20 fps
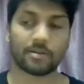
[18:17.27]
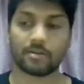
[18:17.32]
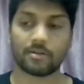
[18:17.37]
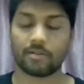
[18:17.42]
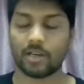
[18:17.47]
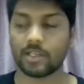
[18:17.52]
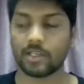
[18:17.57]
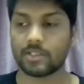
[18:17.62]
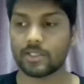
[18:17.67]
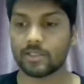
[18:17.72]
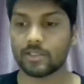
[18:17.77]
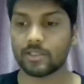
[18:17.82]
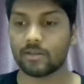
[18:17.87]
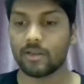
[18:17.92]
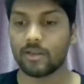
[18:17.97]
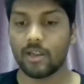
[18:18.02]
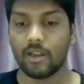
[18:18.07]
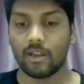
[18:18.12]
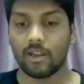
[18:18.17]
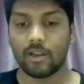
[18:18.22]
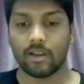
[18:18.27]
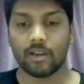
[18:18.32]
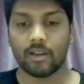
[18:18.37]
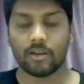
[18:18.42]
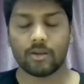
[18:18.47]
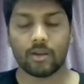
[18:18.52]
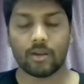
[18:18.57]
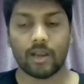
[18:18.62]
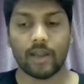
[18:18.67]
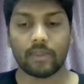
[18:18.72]
Right? So
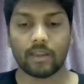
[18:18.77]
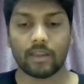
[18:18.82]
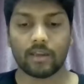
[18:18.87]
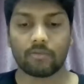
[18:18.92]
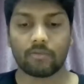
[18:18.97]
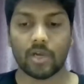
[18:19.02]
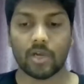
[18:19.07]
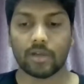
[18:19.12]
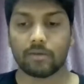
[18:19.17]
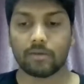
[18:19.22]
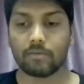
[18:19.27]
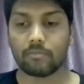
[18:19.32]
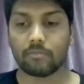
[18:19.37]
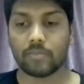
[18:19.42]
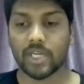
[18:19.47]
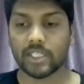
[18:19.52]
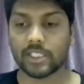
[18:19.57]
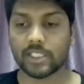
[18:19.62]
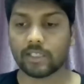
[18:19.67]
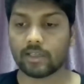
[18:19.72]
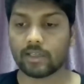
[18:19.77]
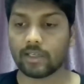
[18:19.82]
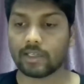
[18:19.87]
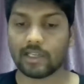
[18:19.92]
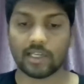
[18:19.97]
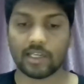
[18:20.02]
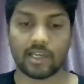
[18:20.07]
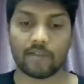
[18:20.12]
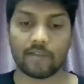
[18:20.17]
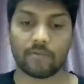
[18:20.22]
I think one basic thing,
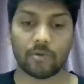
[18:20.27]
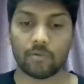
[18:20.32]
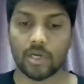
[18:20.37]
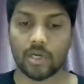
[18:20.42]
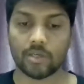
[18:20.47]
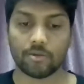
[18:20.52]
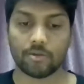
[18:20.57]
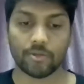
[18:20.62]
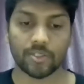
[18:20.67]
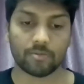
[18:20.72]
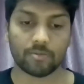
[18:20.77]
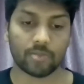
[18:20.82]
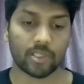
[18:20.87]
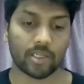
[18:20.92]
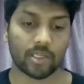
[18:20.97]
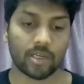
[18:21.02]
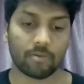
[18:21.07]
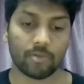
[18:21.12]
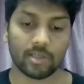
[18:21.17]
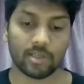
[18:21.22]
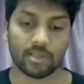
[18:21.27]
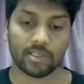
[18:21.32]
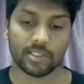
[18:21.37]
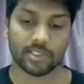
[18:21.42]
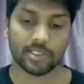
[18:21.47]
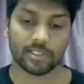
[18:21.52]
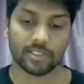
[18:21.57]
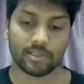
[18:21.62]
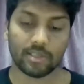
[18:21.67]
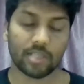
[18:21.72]
like everyone who is working with this,
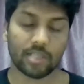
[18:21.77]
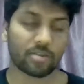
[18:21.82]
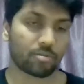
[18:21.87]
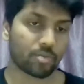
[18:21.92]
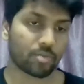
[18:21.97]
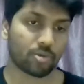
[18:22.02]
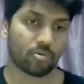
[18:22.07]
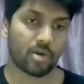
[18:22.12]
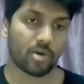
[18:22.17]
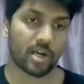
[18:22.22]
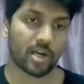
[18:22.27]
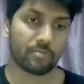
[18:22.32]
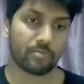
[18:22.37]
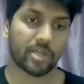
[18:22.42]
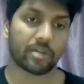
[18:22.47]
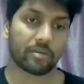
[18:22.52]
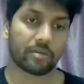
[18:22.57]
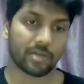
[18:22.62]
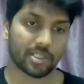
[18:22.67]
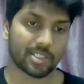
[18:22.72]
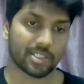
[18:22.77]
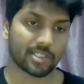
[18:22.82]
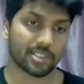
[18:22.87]
need to provide metrics.